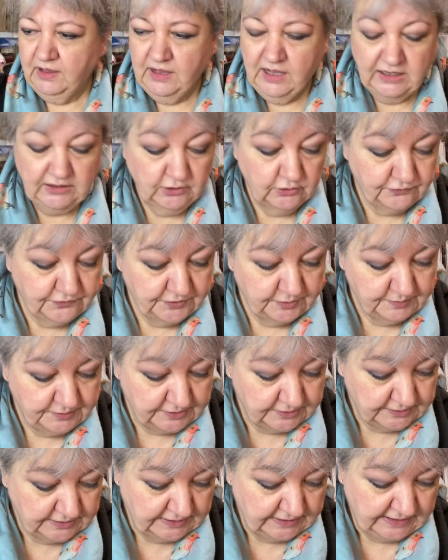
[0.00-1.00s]
I love them.
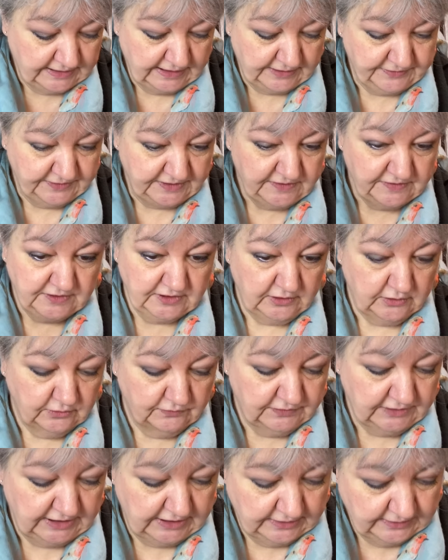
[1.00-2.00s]
I think they're
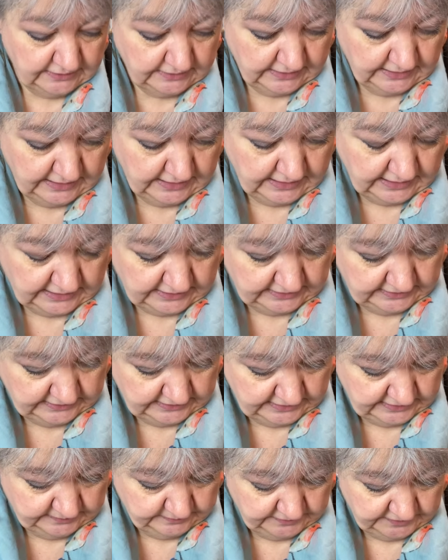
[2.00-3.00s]
lovely.
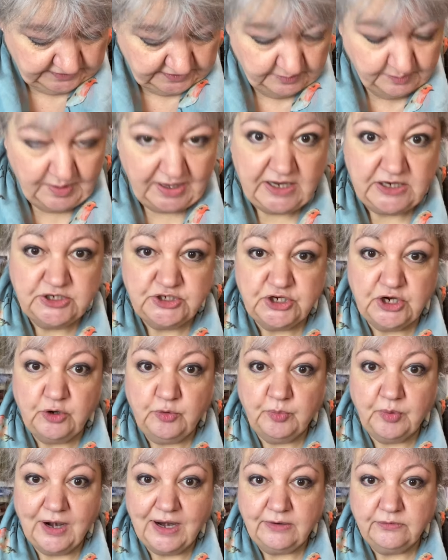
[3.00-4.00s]
And they're by Joe
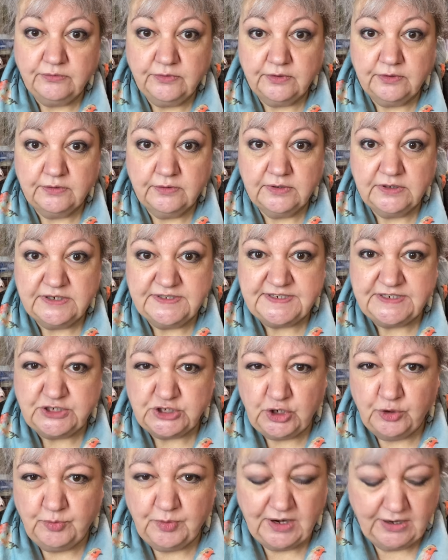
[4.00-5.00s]
Brown. Is it
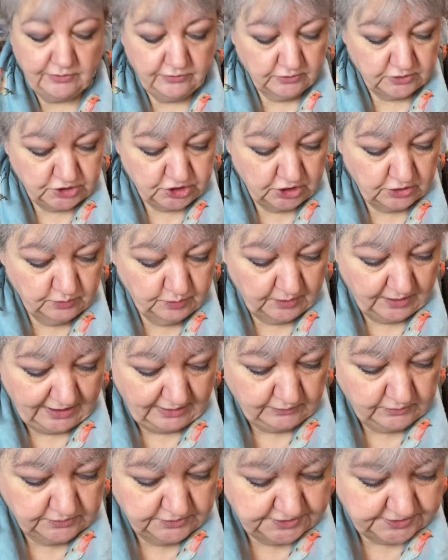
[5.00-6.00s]
Joe Brown or Joe
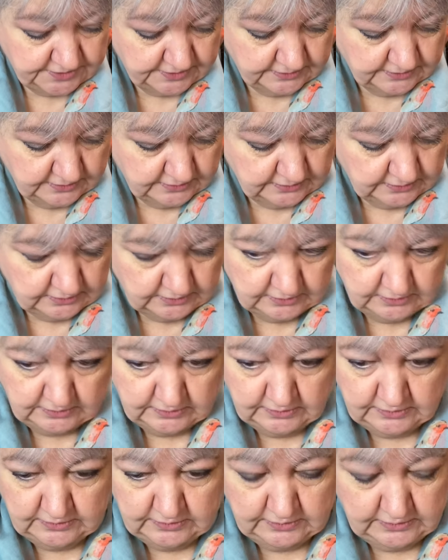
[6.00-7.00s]
Brown's?
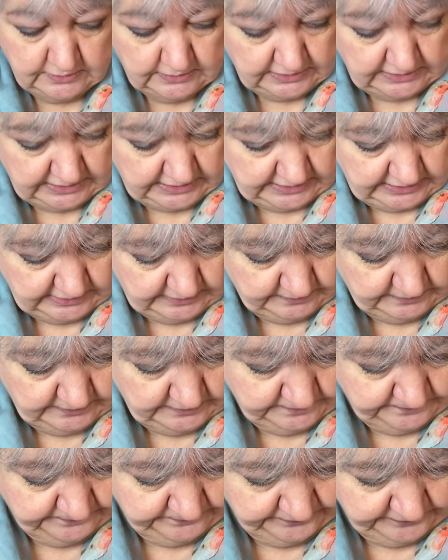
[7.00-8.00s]
You
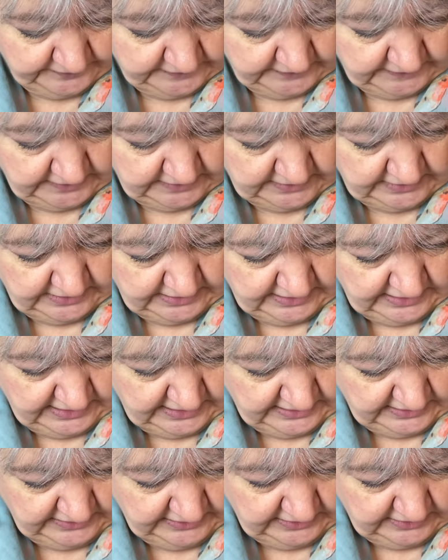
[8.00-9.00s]

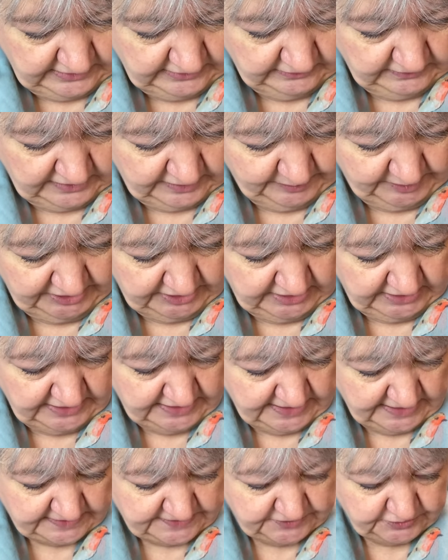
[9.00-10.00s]
know, I mean, he
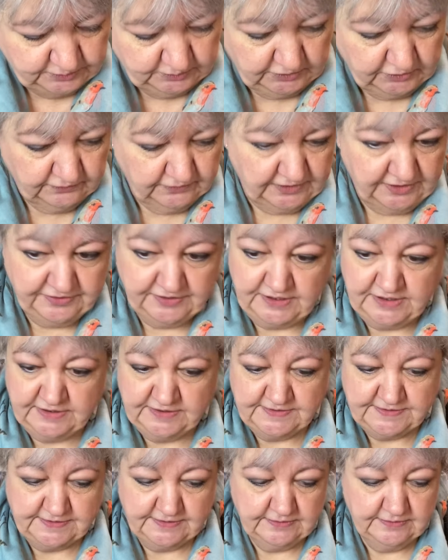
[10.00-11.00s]
has some lovely things.